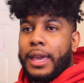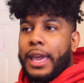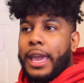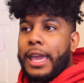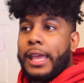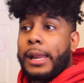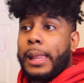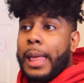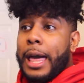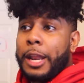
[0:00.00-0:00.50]

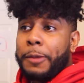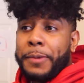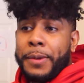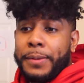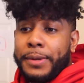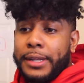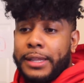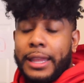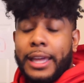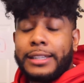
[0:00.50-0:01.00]
And a lot of people
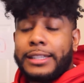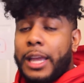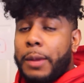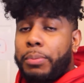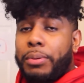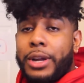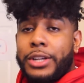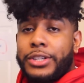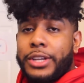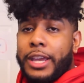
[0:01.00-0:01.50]
didn't like that
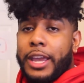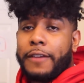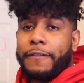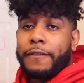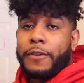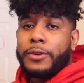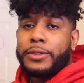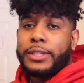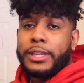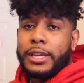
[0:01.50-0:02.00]
project at
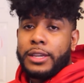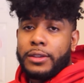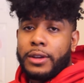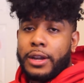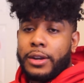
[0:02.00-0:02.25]
first either.